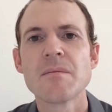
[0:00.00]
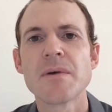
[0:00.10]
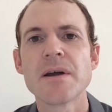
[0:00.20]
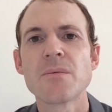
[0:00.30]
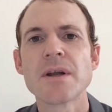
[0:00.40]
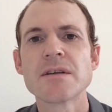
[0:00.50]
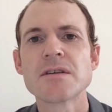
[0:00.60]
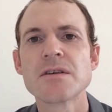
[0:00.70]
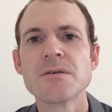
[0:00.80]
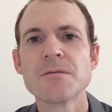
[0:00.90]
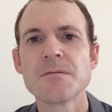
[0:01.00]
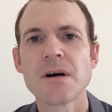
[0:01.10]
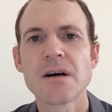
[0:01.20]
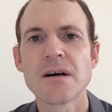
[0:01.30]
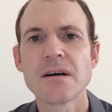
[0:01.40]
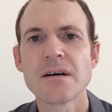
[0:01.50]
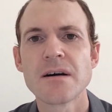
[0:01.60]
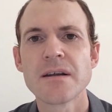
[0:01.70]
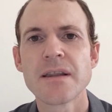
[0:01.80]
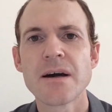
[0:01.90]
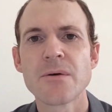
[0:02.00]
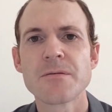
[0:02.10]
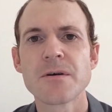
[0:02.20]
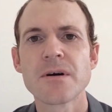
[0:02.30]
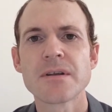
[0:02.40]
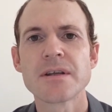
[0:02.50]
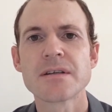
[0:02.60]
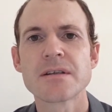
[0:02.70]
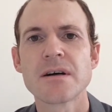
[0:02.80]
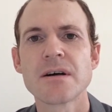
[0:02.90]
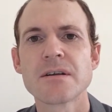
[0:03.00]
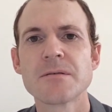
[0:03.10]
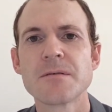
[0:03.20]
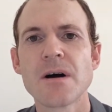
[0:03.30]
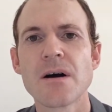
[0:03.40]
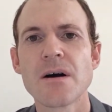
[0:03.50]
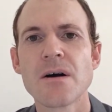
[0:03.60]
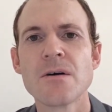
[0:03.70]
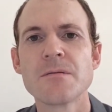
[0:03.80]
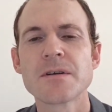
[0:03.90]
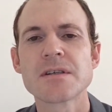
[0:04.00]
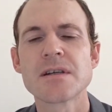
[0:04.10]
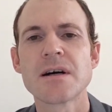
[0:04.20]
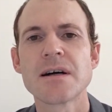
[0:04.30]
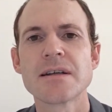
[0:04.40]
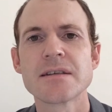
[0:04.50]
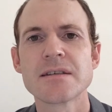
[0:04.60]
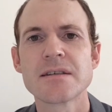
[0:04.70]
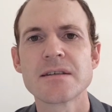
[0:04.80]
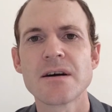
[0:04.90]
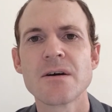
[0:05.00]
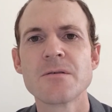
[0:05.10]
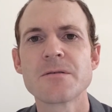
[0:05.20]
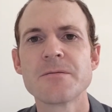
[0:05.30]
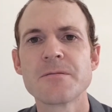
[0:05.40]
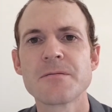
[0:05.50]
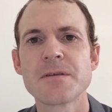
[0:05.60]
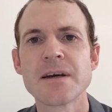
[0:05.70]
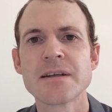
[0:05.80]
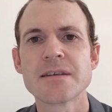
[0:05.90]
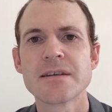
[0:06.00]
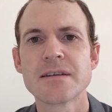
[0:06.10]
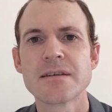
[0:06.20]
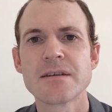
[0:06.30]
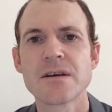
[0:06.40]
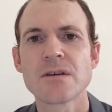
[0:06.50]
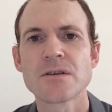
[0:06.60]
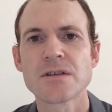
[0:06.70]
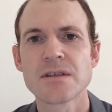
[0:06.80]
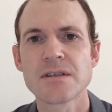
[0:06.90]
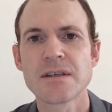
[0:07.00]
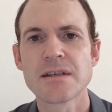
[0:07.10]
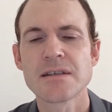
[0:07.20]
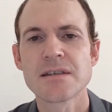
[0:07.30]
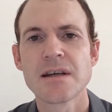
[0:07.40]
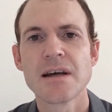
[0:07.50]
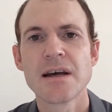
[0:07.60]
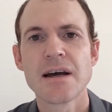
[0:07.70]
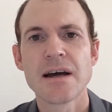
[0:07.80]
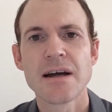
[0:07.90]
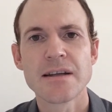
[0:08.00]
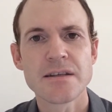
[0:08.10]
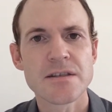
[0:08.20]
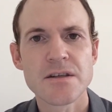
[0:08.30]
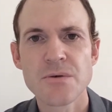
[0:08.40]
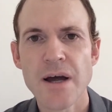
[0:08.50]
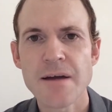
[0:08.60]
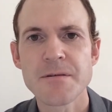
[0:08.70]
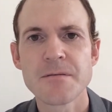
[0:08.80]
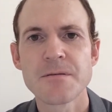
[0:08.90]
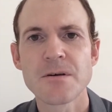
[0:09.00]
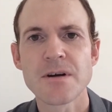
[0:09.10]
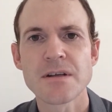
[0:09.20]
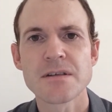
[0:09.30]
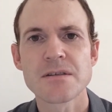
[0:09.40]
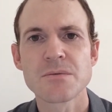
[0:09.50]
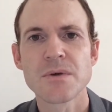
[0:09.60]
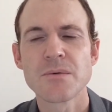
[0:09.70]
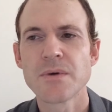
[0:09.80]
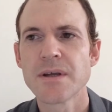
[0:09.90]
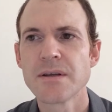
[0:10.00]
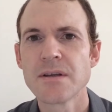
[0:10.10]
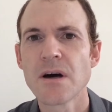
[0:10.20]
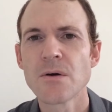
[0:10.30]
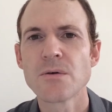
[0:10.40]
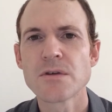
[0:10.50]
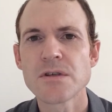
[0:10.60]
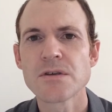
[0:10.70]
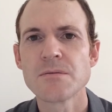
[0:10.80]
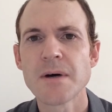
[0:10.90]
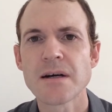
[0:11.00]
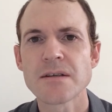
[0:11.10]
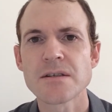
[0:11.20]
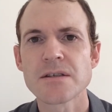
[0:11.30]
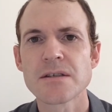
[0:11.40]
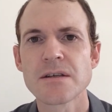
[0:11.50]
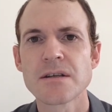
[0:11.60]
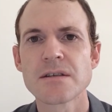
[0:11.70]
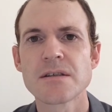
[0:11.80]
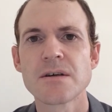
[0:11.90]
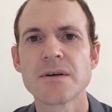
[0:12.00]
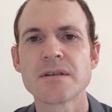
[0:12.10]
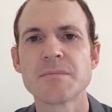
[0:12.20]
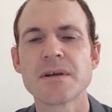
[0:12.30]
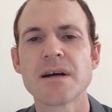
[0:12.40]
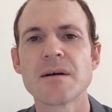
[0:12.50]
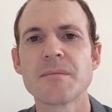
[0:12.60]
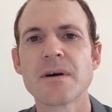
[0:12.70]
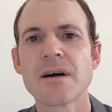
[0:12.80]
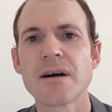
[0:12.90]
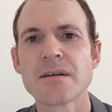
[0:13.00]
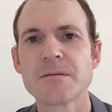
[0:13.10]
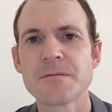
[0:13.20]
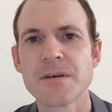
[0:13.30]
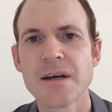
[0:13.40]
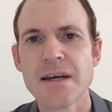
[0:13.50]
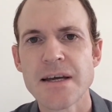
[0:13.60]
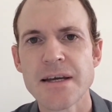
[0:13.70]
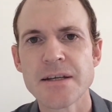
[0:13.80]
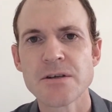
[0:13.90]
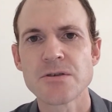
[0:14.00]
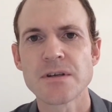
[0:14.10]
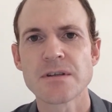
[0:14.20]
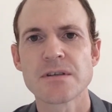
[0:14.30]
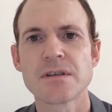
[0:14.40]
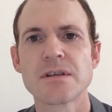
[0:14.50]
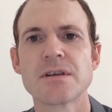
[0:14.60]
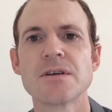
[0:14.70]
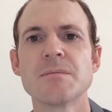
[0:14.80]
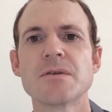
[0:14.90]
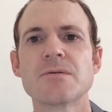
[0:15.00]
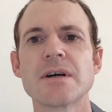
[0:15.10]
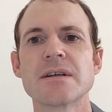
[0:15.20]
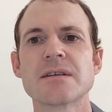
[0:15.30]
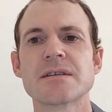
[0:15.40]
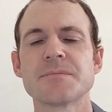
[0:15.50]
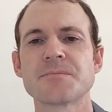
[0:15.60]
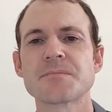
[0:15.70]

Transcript: but it went too far, and now we've got this kind of oversized, overinflated consciousness. And it's too heavy for us. We know too much, and so it's become a kind of hindrance to the human race.